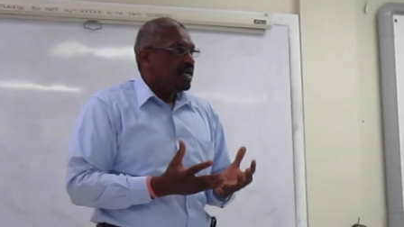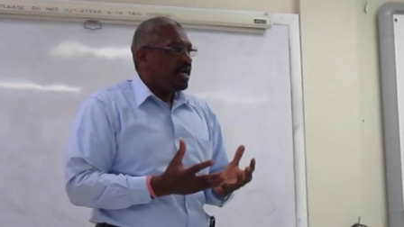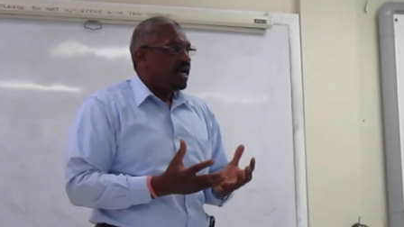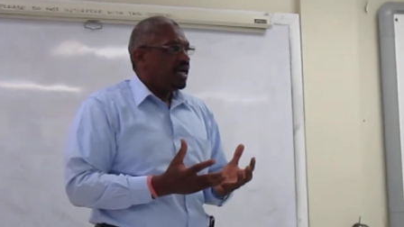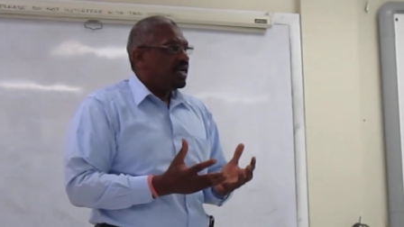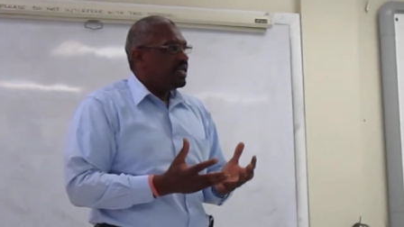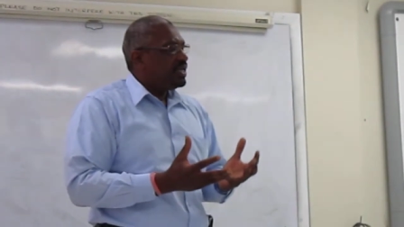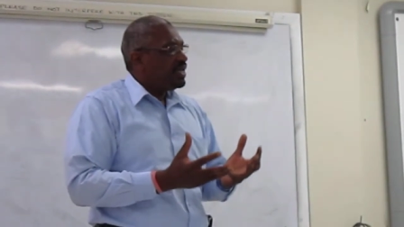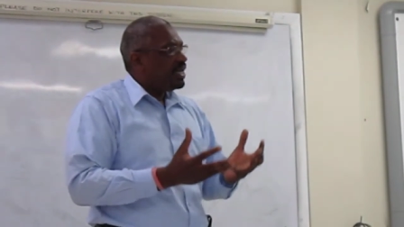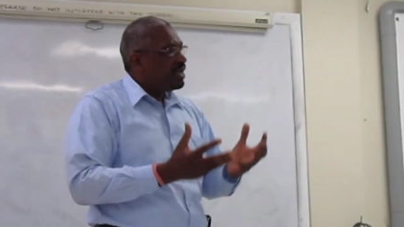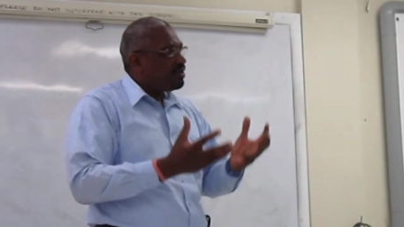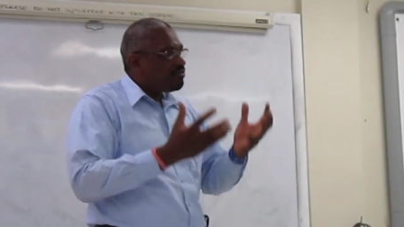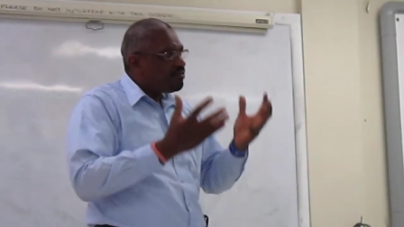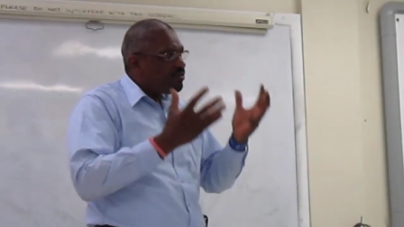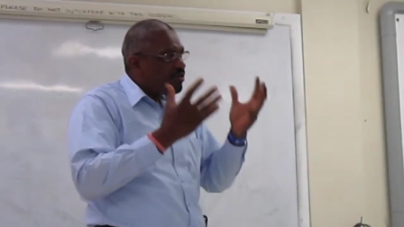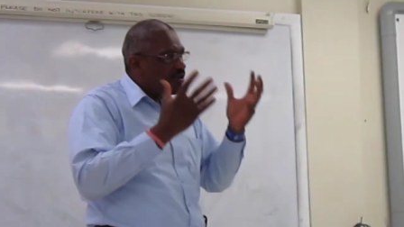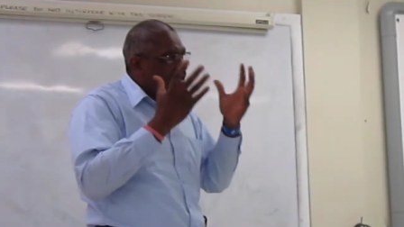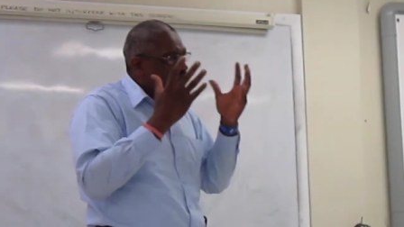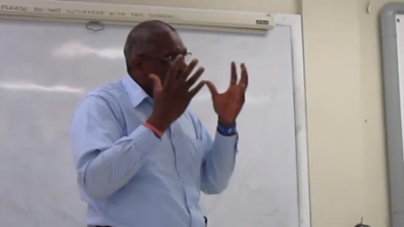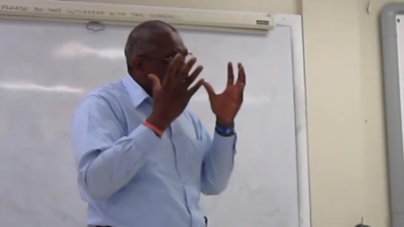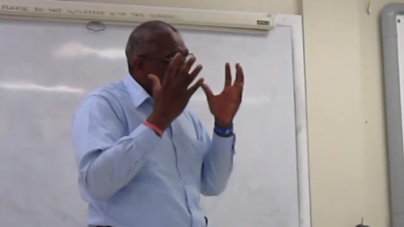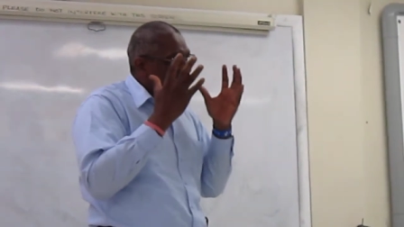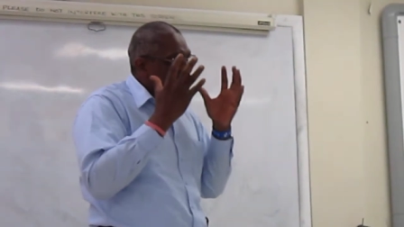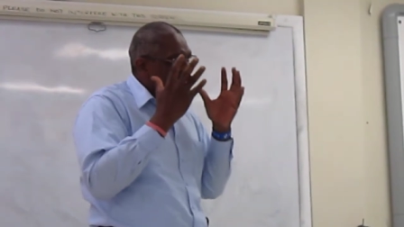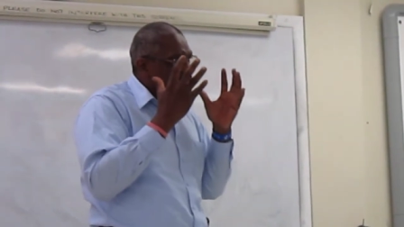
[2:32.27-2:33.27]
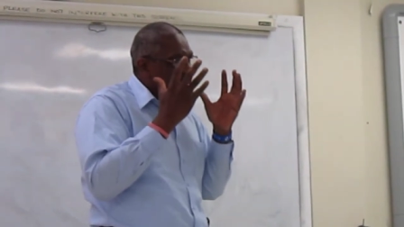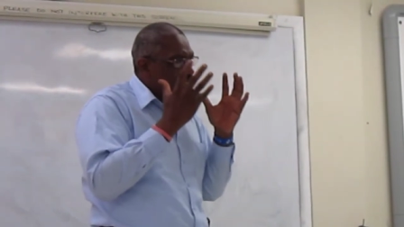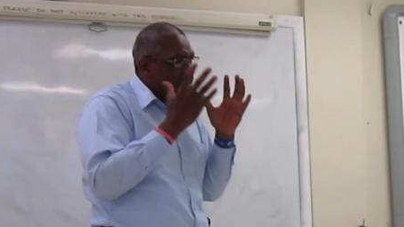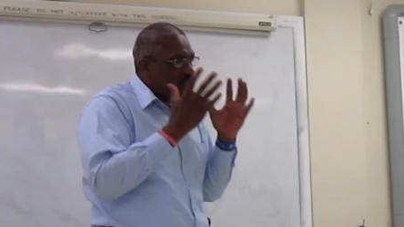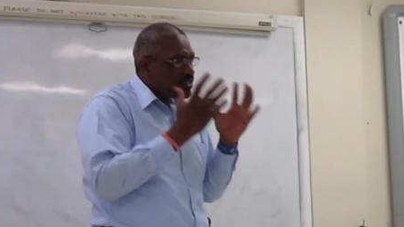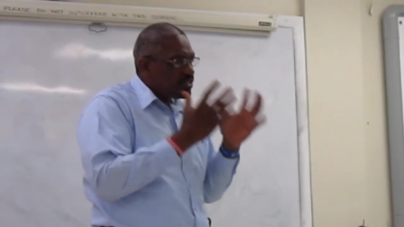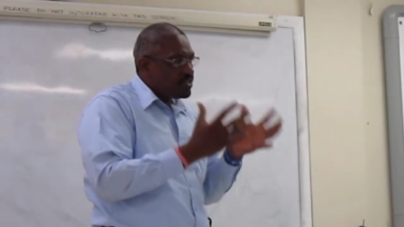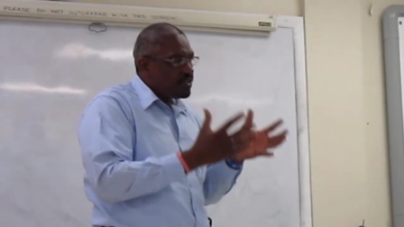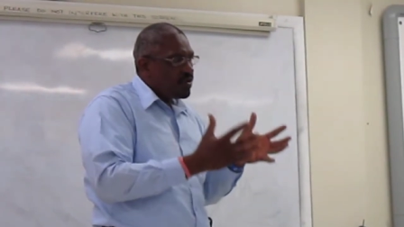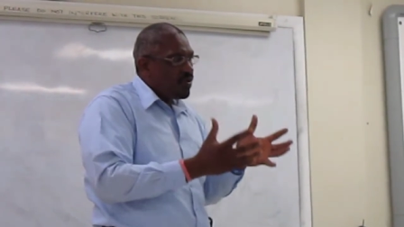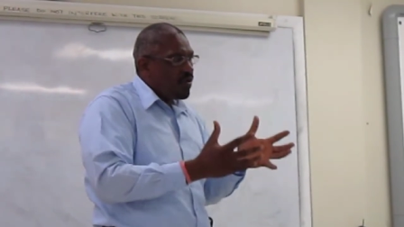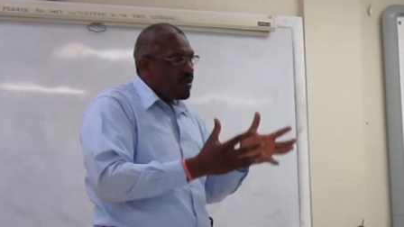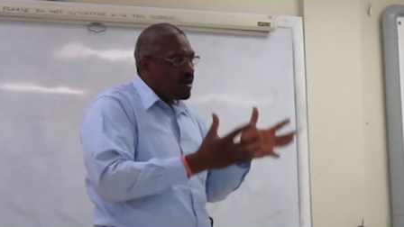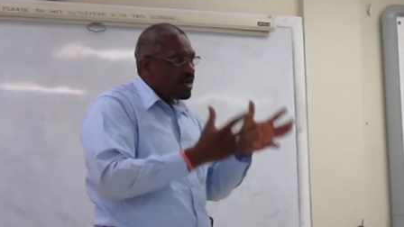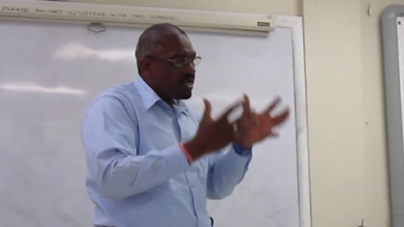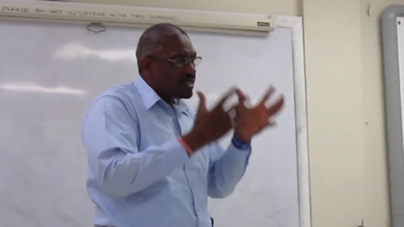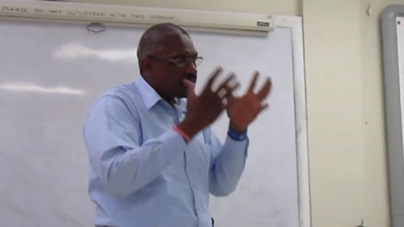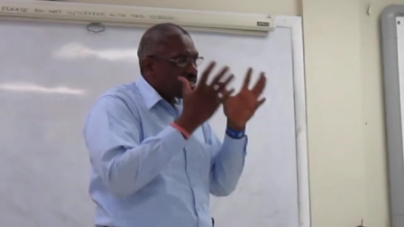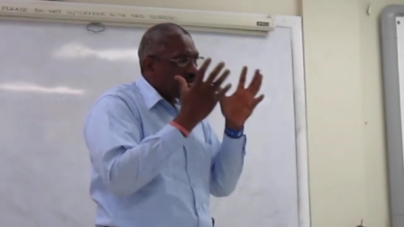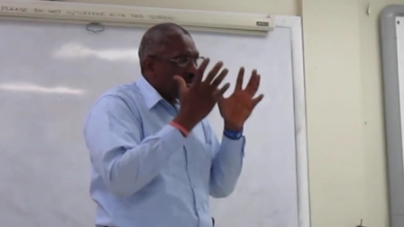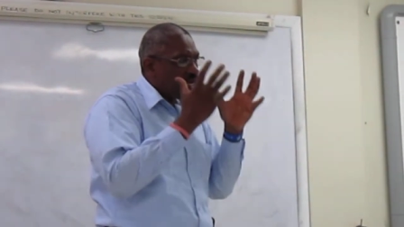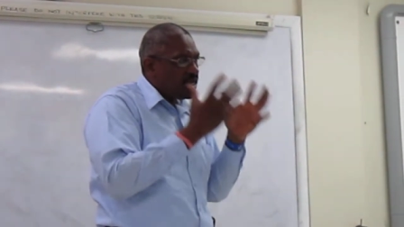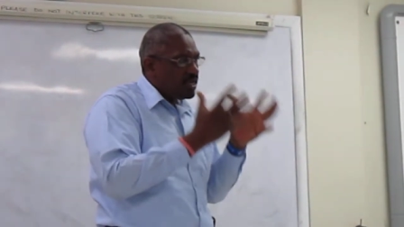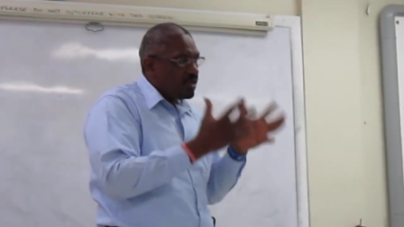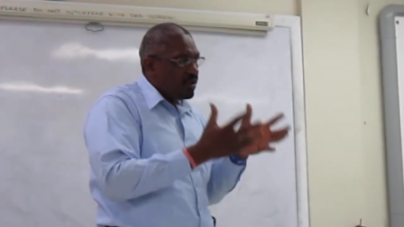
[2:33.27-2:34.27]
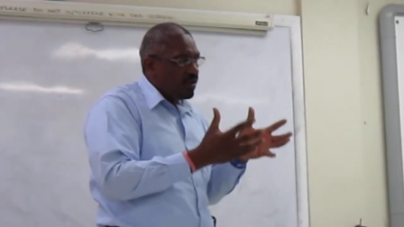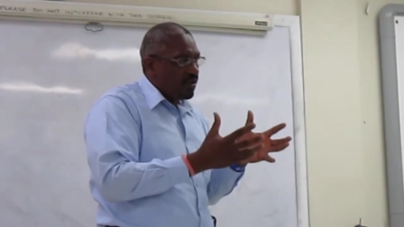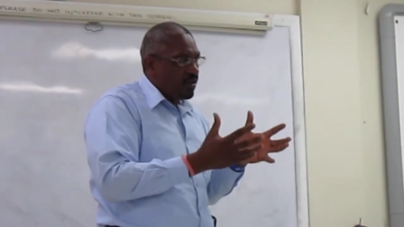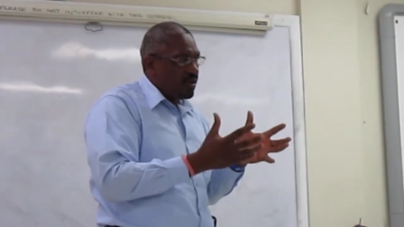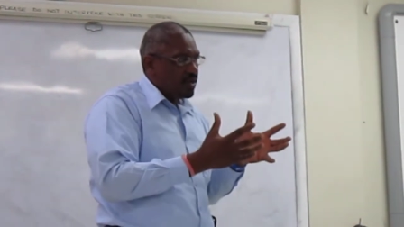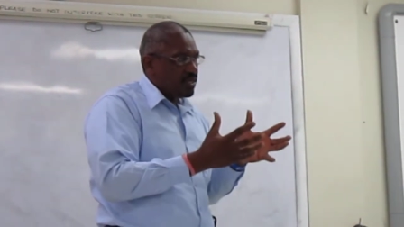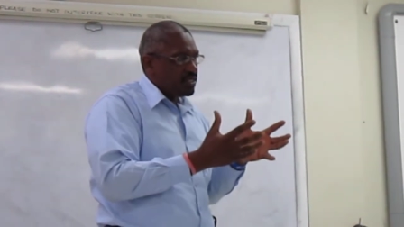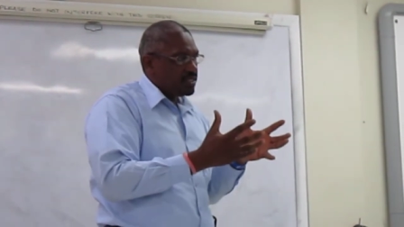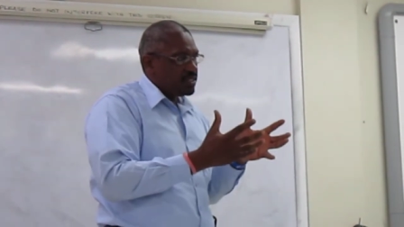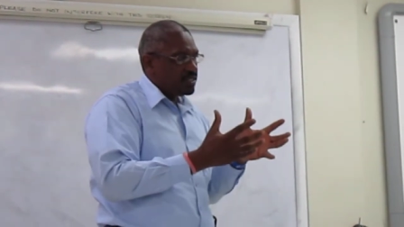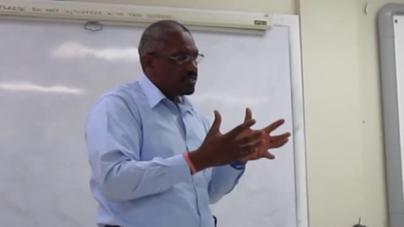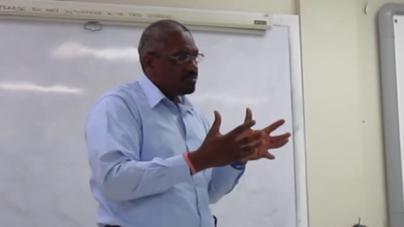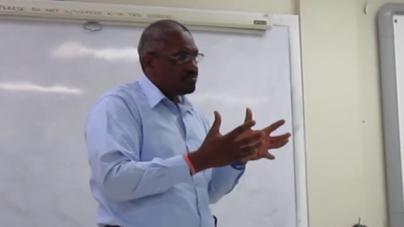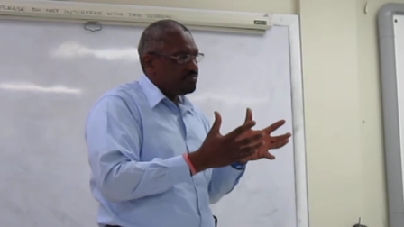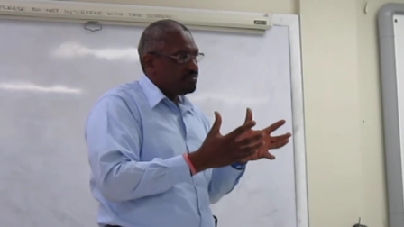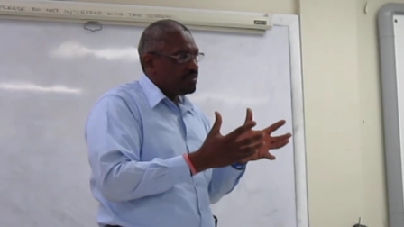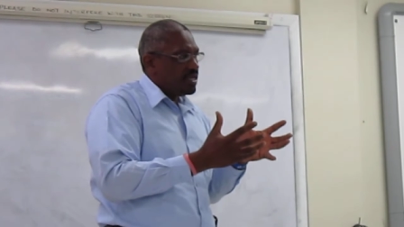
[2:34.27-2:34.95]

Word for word: And therefore, you must ensure that your laws